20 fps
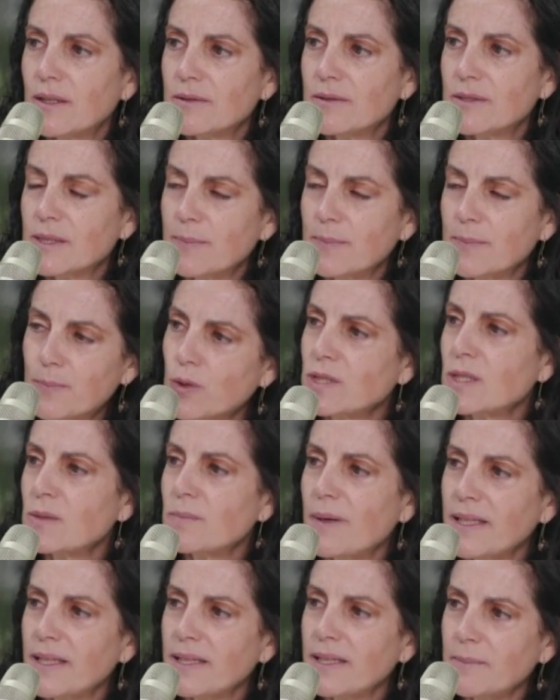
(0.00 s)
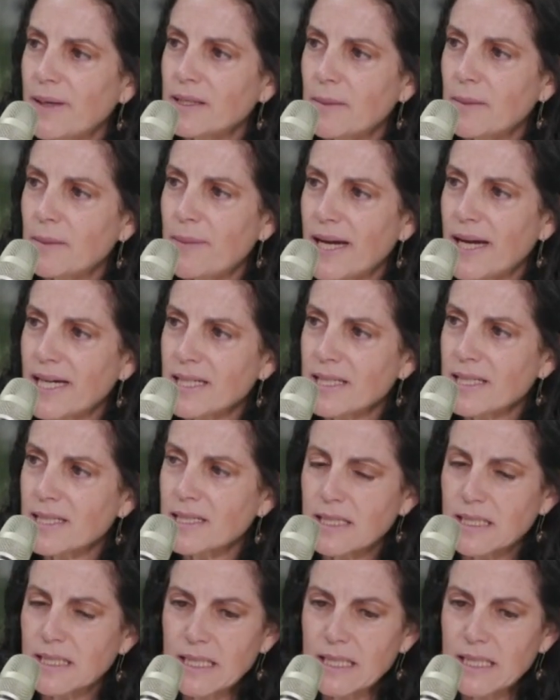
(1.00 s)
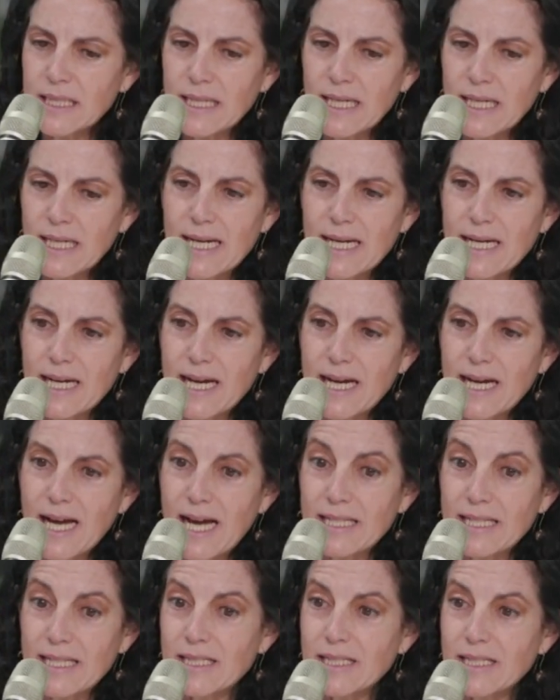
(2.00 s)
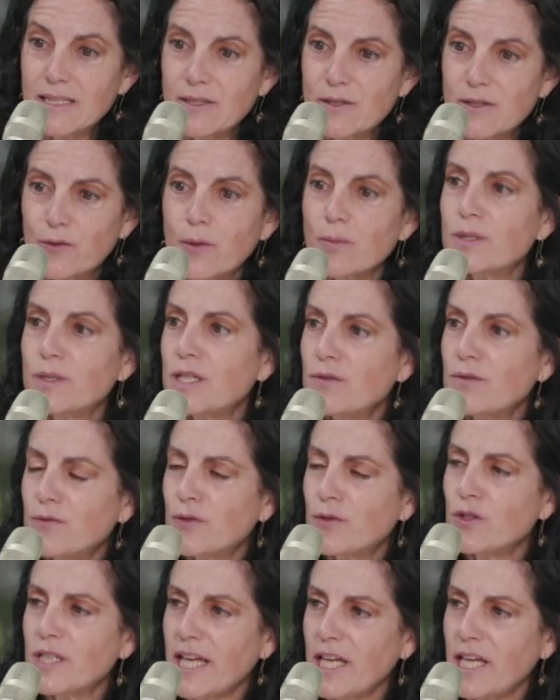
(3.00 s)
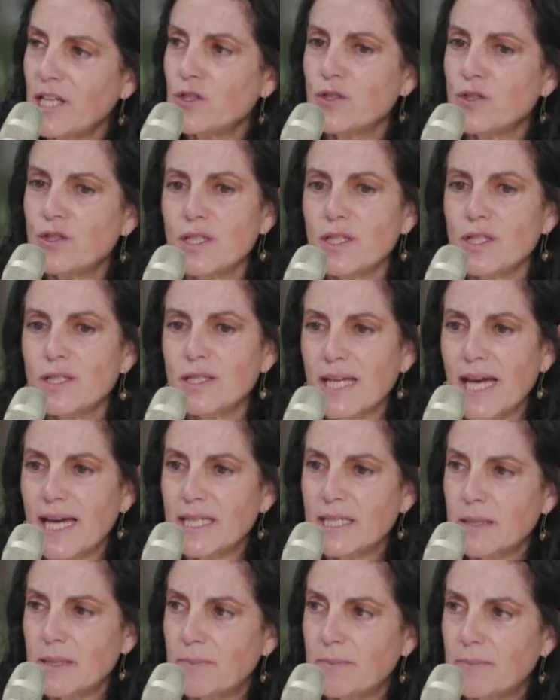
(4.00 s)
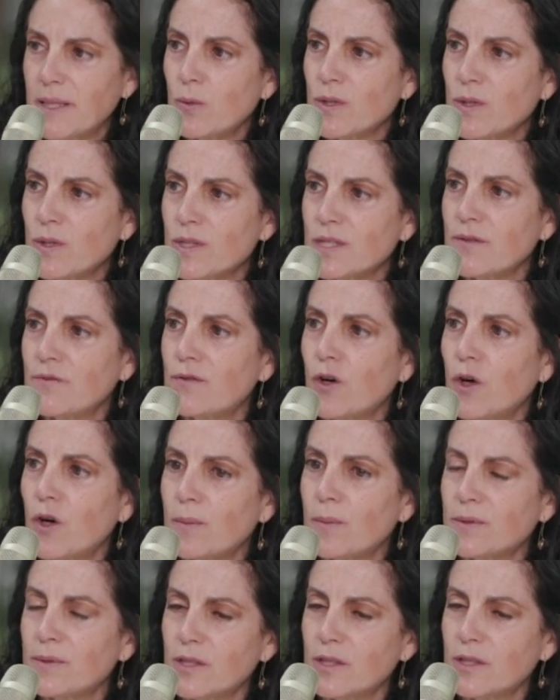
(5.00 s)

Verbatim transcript: supported by the banks, and from different agencies. IDB was involved,